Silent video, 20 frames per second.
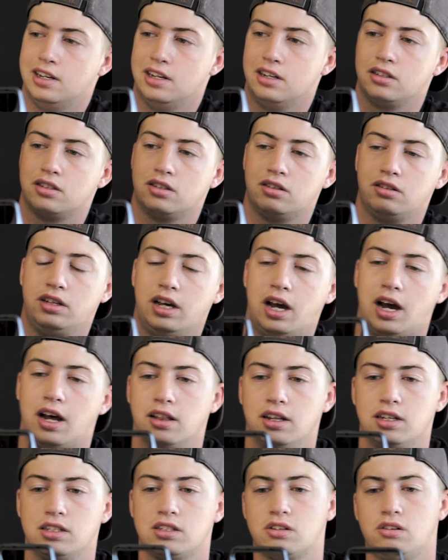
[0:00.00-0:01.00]
So yeah,
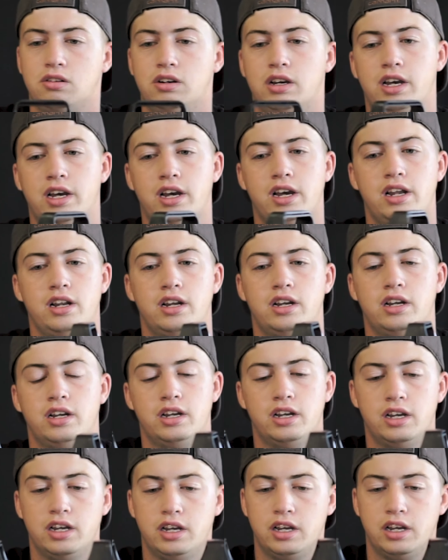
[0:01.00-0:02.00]
let's go ahead
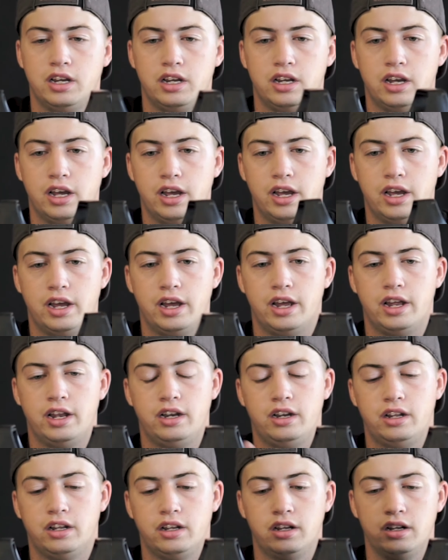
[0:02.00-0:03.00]

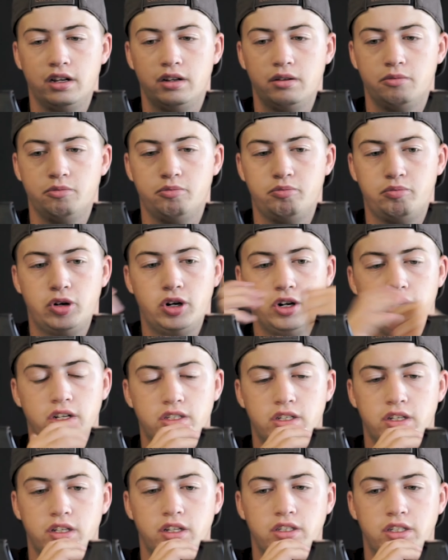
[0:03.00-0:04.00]
and put it
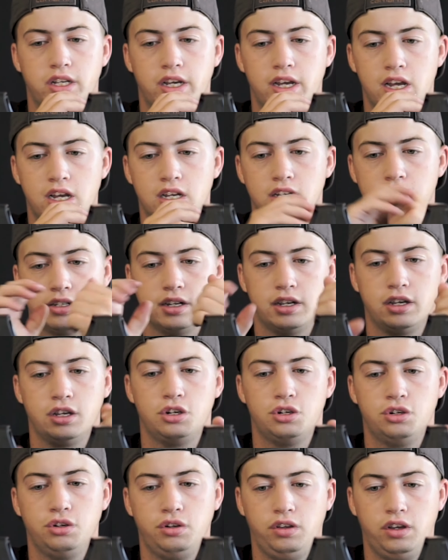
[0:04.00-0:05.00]
to the test. I can
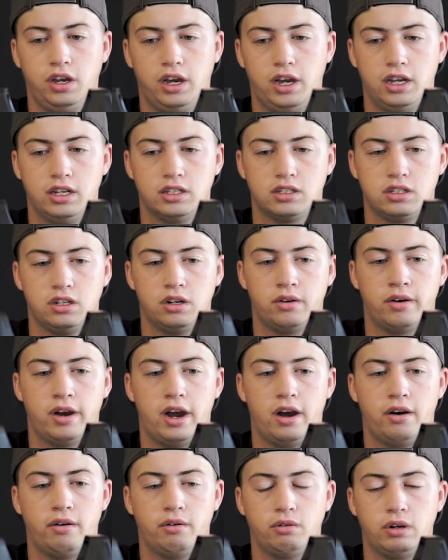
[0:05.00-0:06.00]
show you guys,
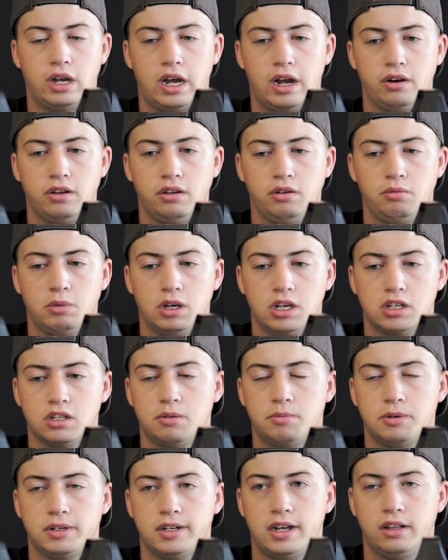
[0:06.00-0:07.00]
how do you mix
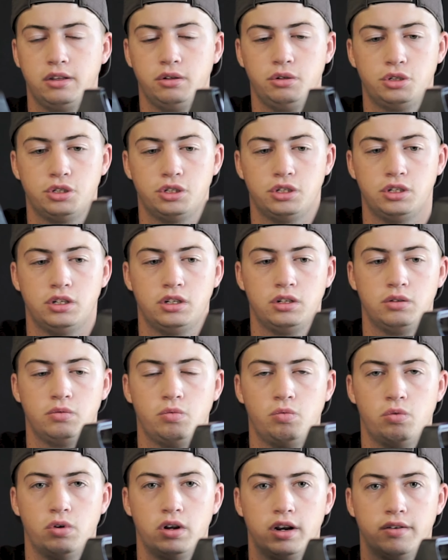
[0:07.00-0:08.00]
up a
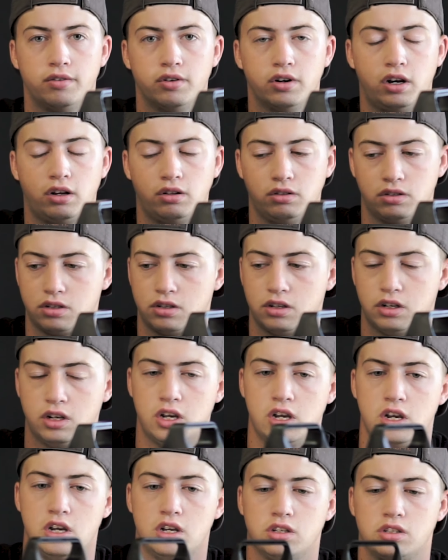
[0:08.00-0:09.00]
dilution, whatever else.
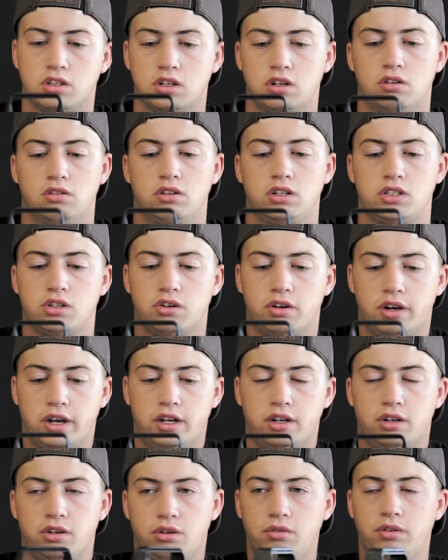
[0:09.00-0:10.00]
So let's go
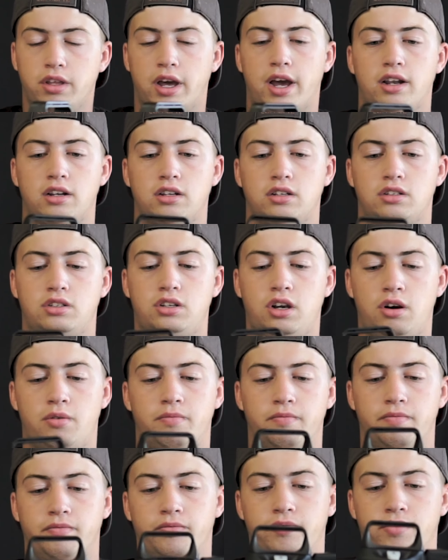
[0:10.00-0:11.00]
ahead and do that. So
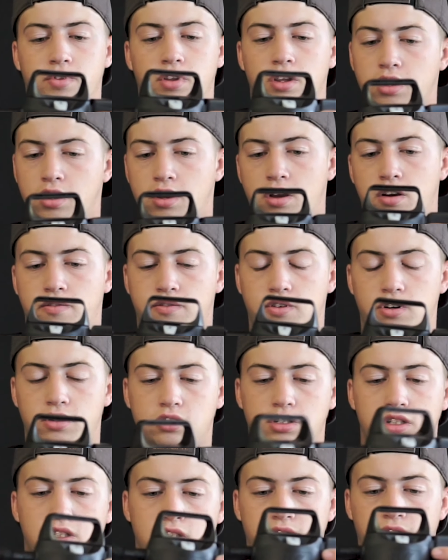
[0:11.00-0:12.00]
first
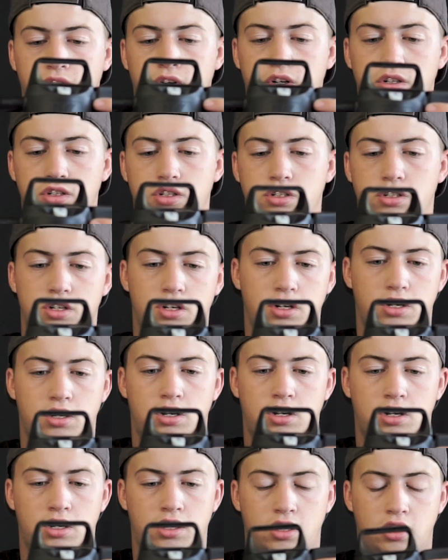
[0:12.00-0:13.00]
things first,
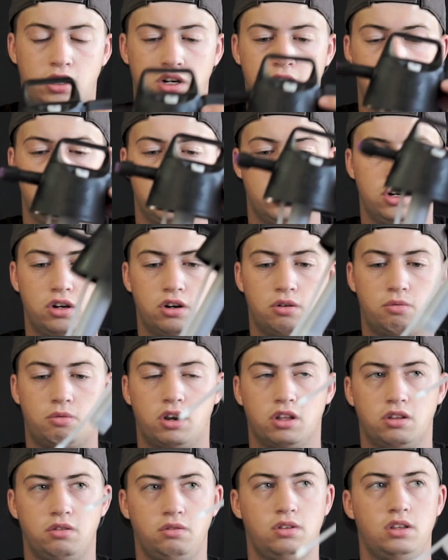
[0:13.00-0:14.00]
you're gonna
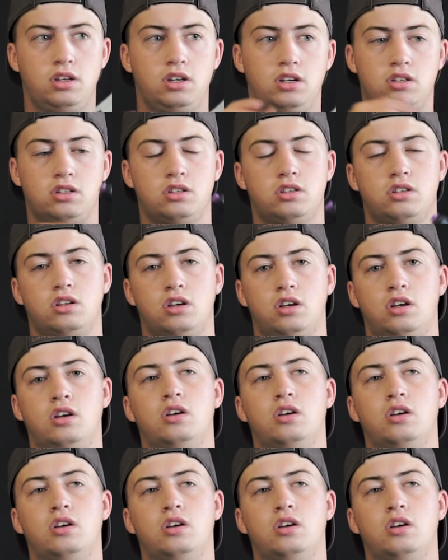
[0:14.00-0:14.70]
want to do this.